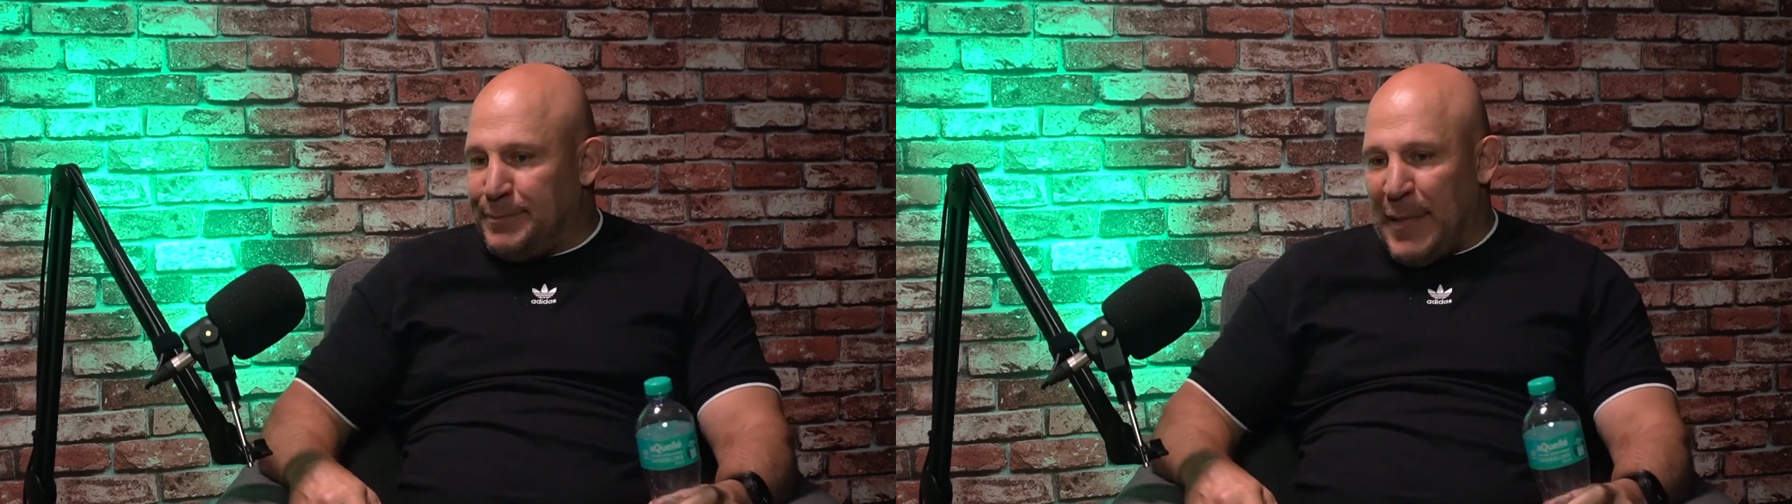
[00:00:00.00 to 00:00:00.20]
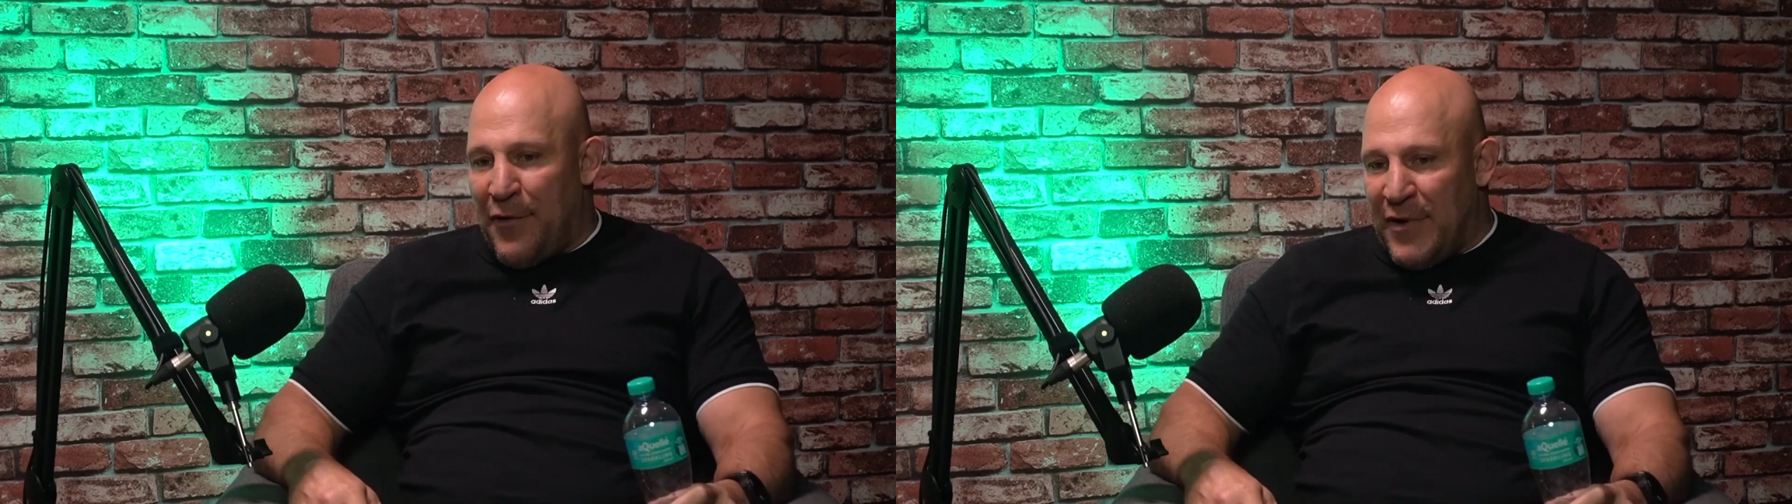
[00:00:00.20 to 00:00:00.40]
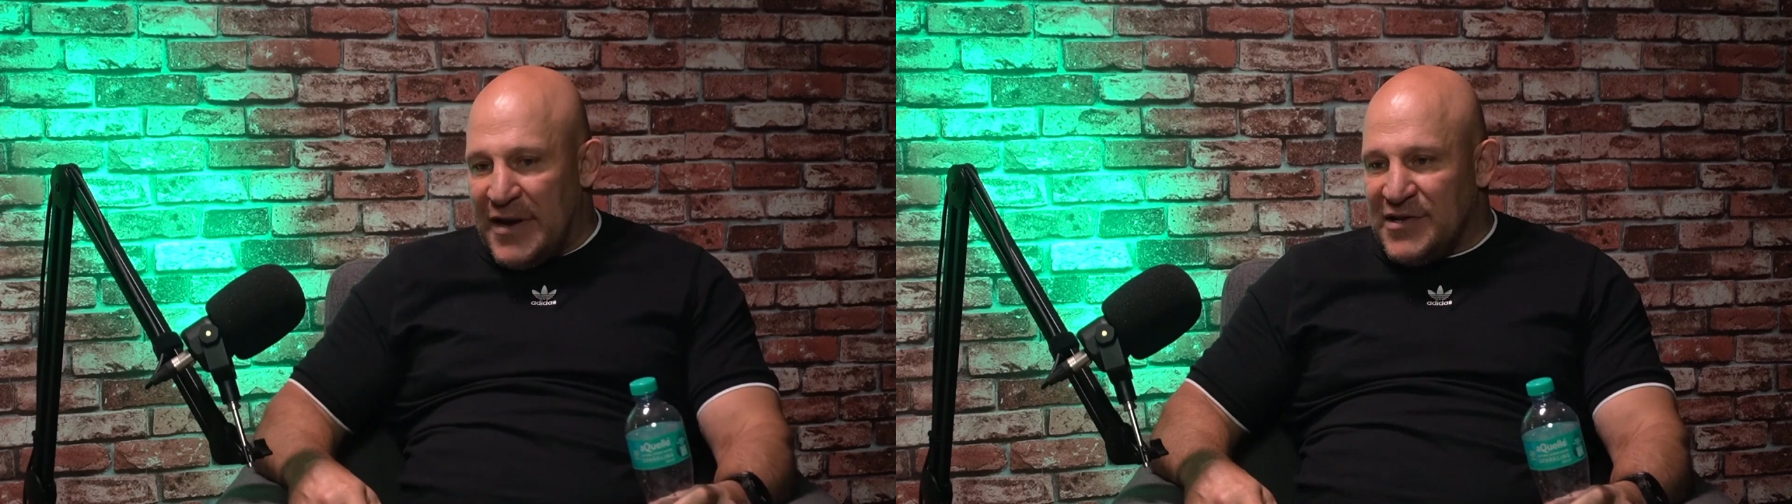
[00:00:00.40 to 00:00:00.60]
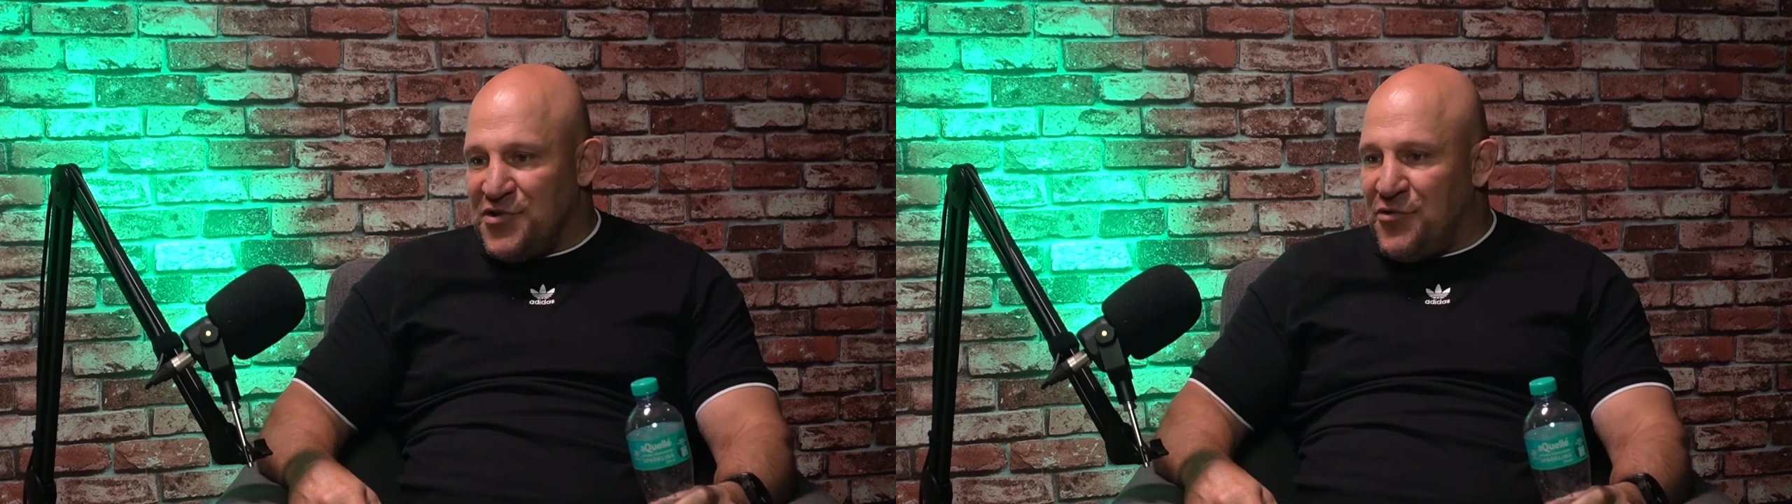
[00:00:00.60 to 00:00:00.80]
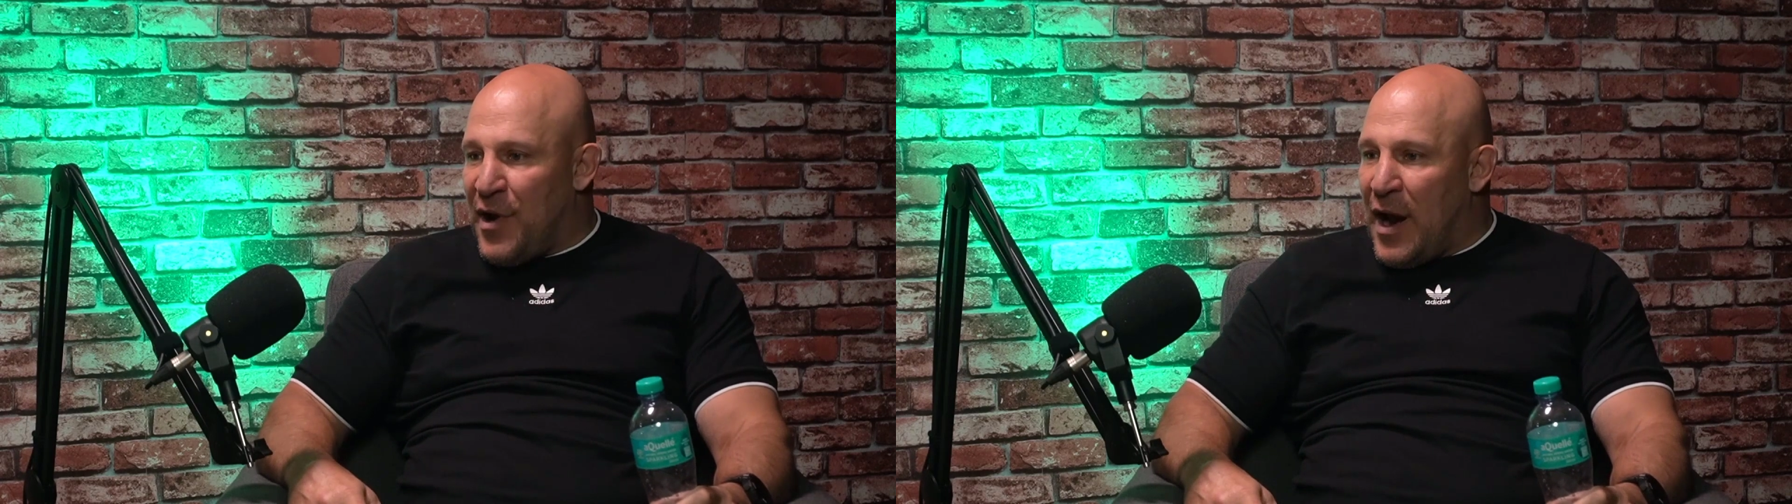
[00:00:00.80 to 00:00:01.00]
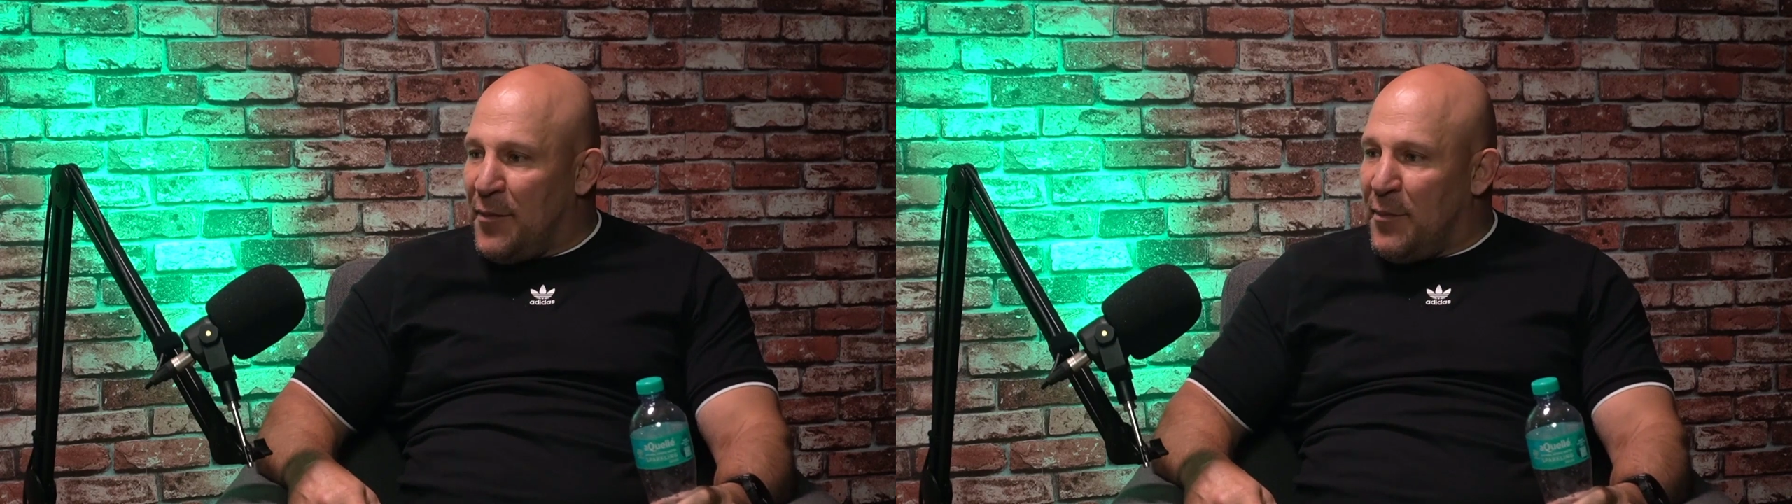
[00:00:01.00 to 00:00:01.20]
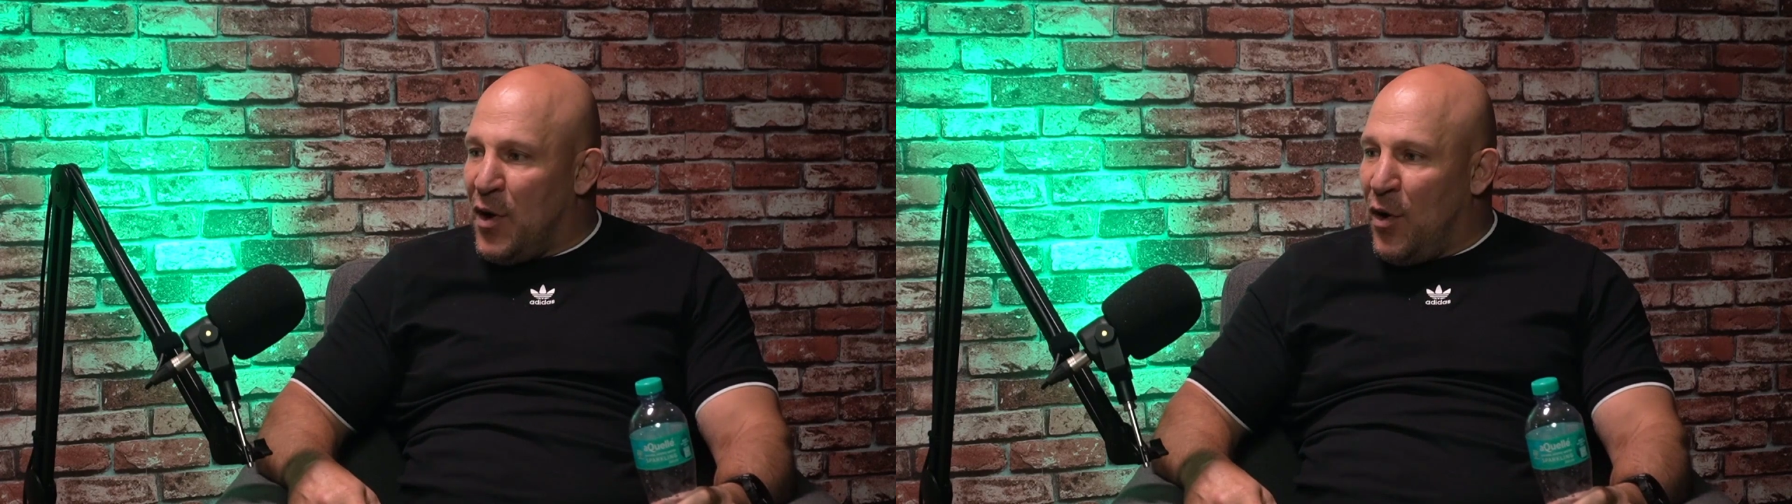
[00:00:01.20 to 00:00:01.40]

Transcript: barriers around me